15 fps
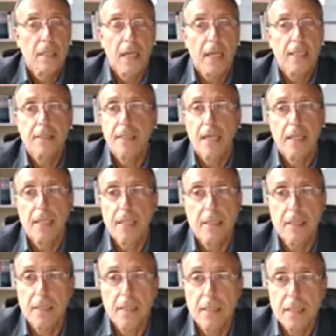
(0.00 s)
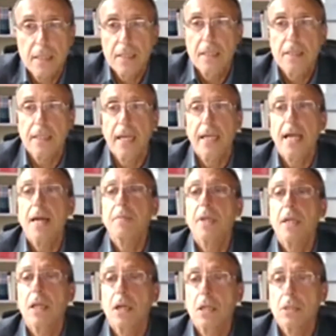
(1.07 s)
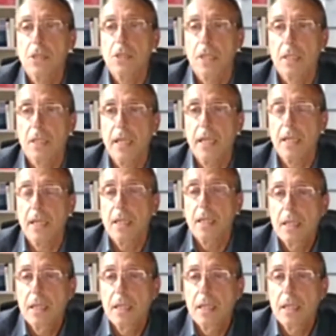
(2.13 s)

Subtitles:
I studied dynamic logic there.